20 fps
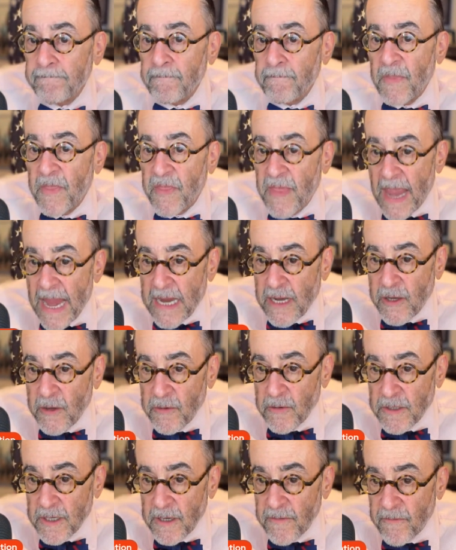Thank
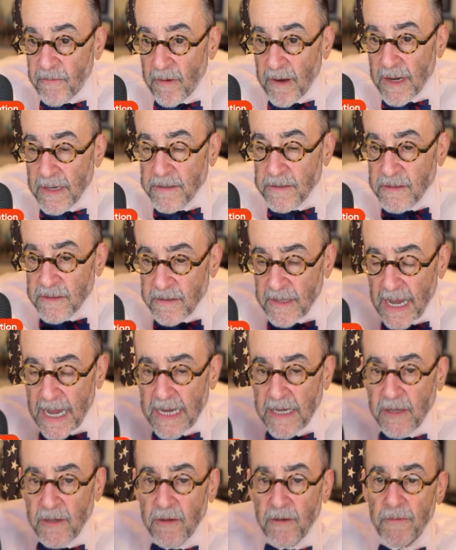you, dear friends.
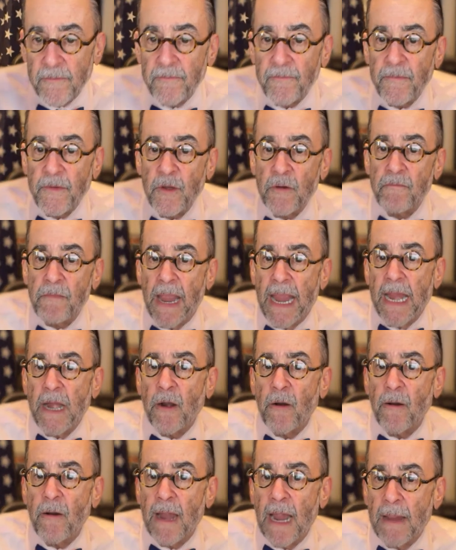Thank you. You made
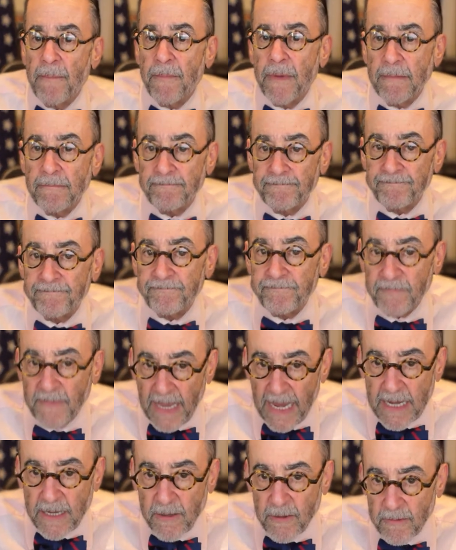her happy.
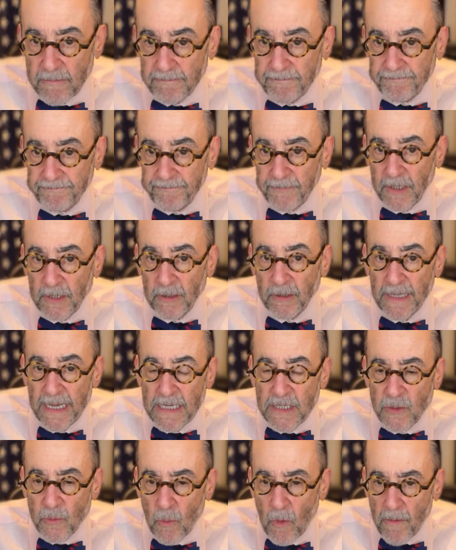Thank you.
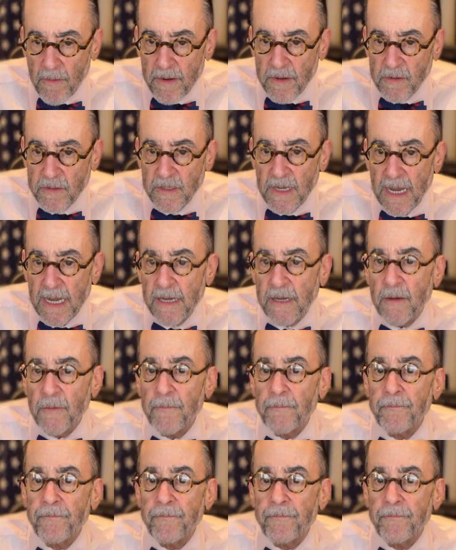Lynn's Warriors, thank you.